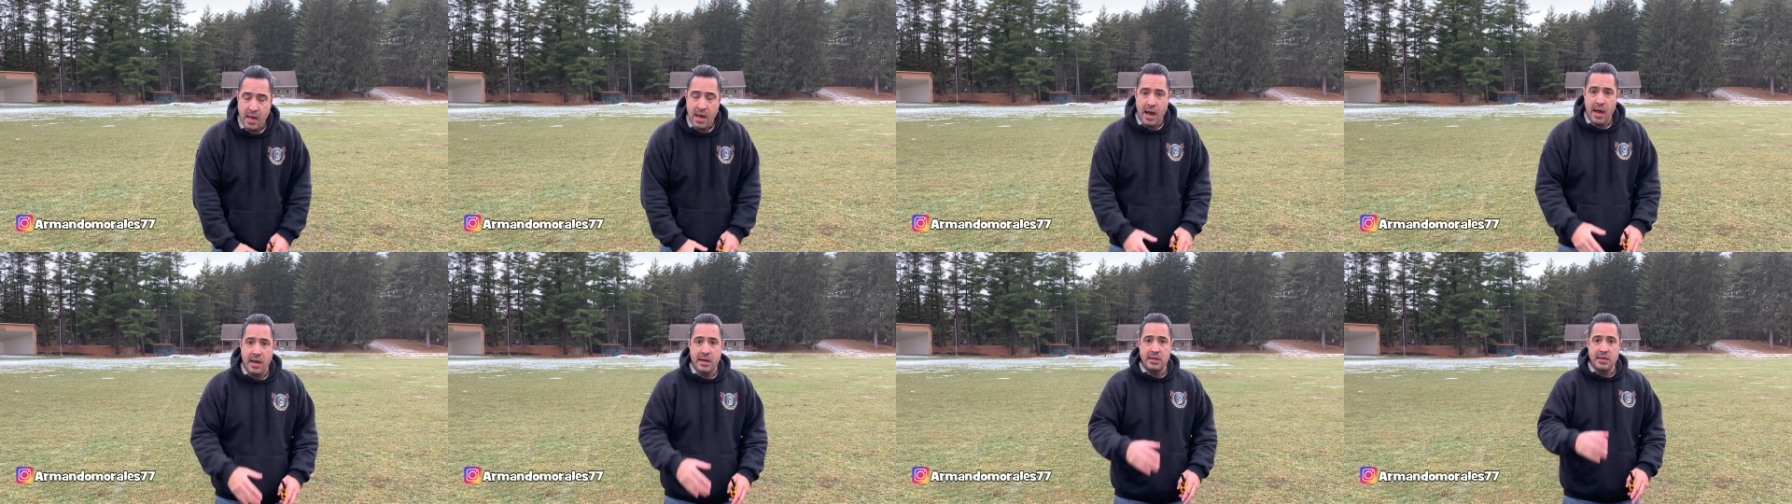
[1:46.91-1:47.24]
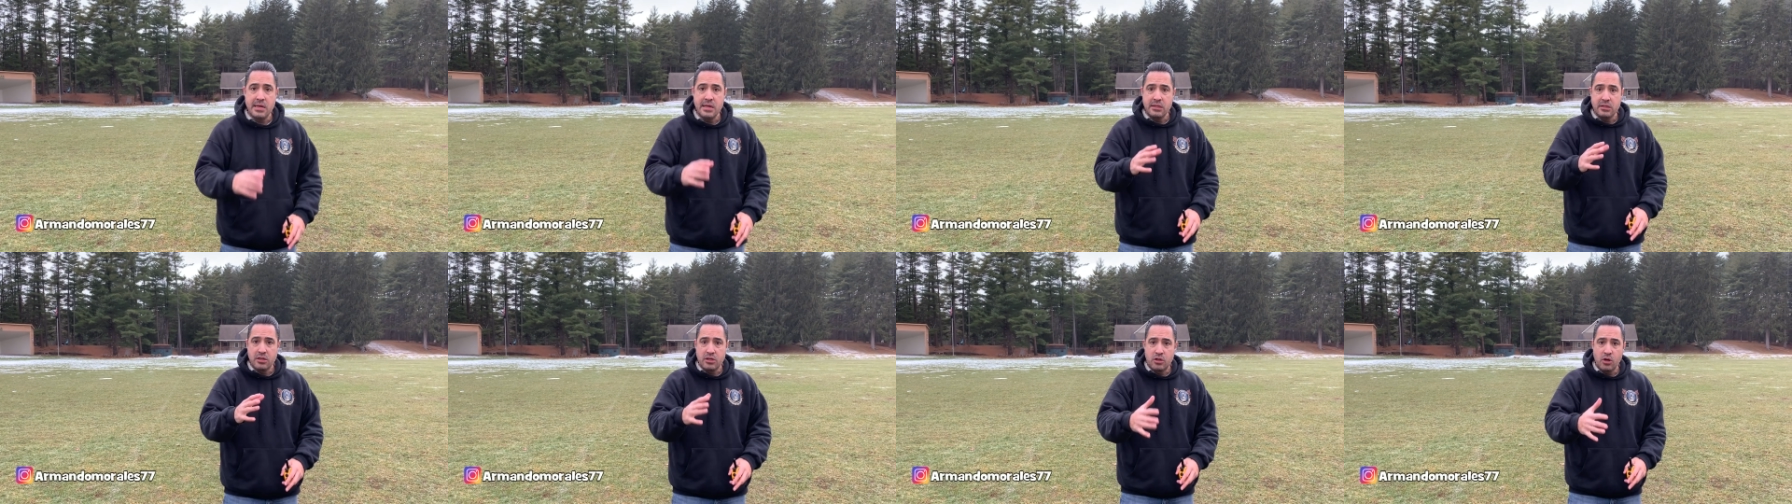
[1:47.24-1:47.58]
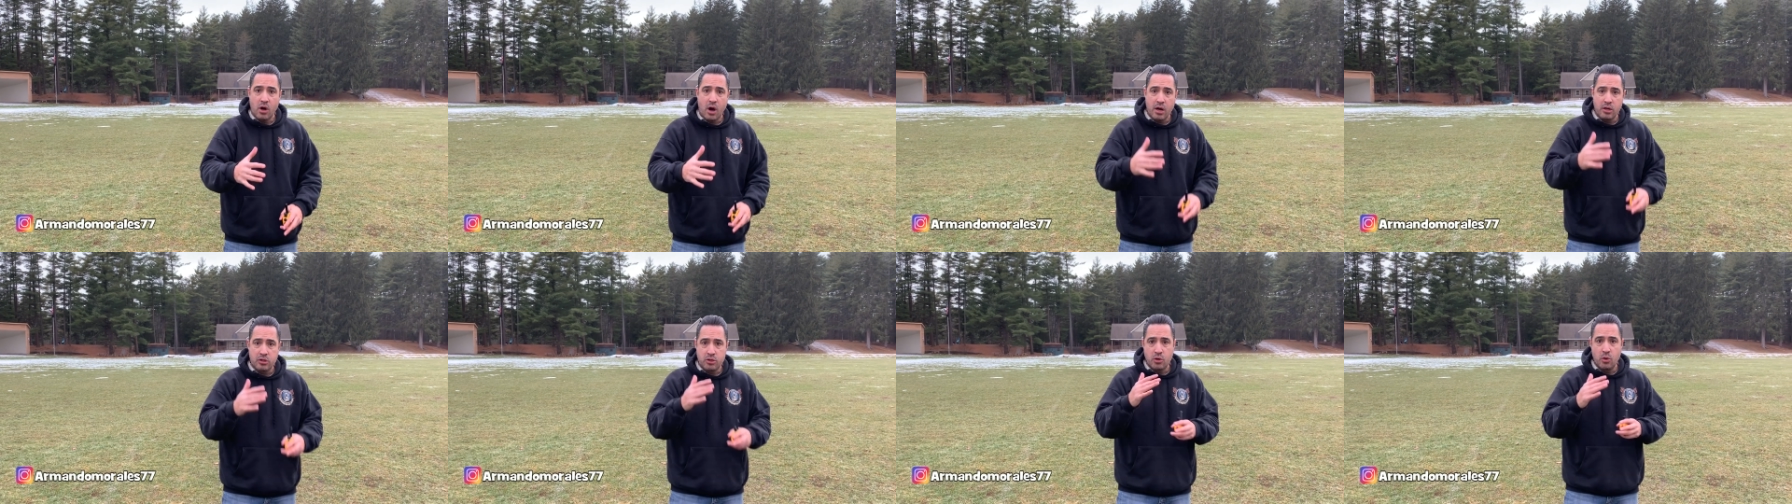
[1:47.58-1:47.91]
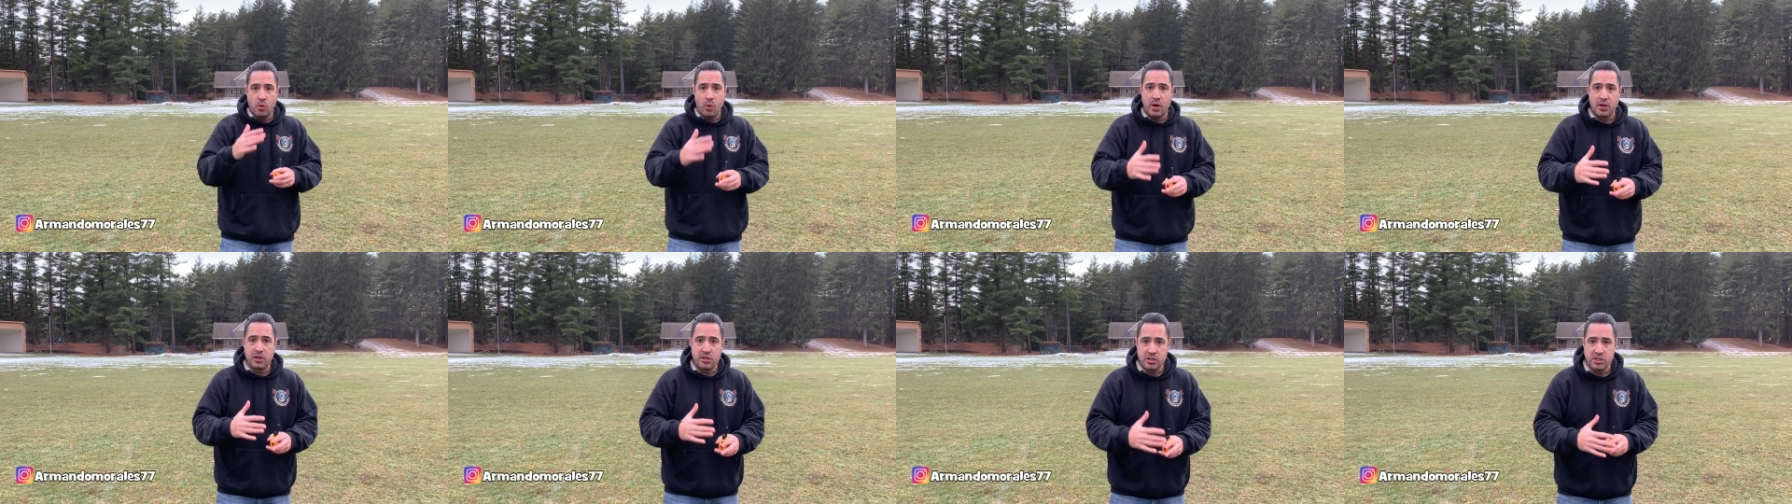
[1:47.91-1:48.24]
I need the dog
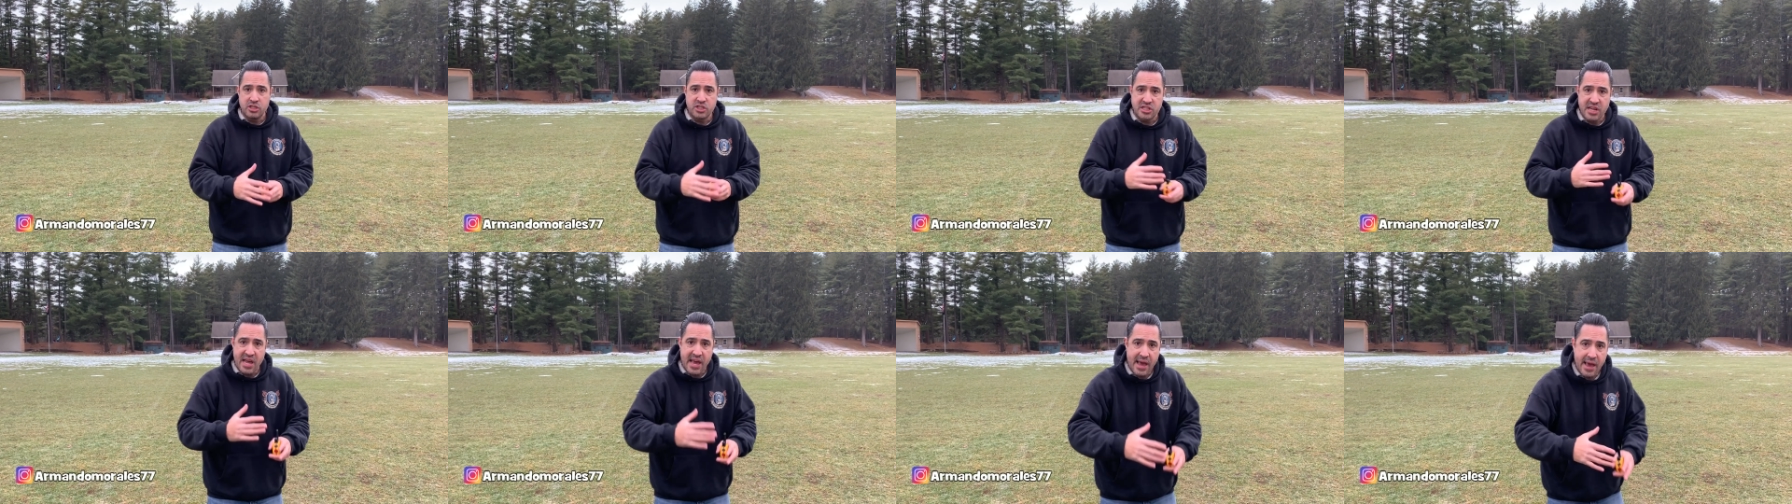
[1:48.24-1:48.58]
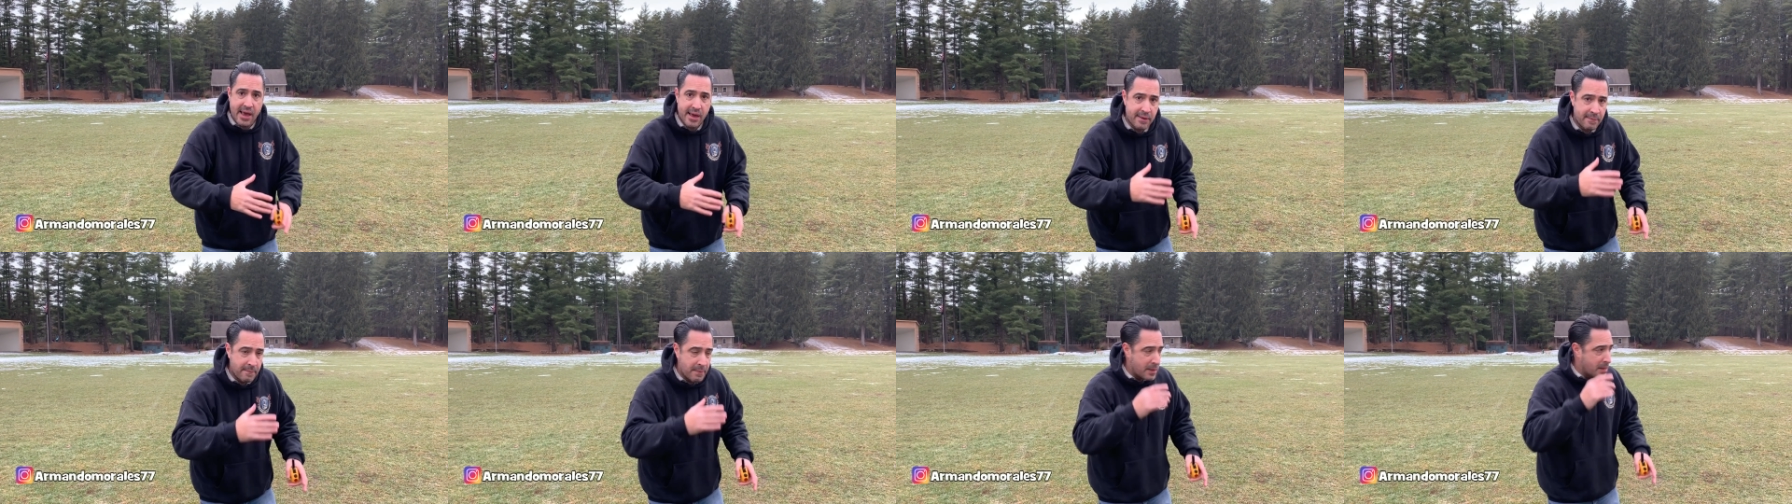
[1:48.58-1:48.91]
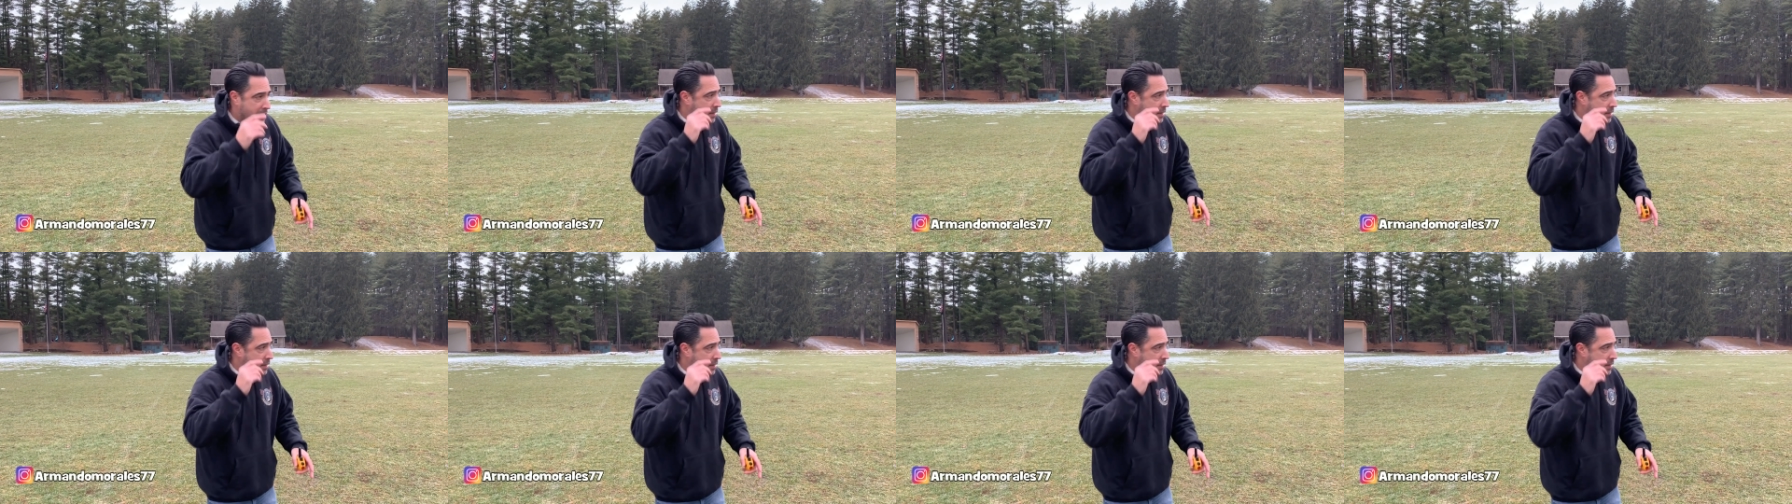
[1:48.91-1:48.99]
to understand,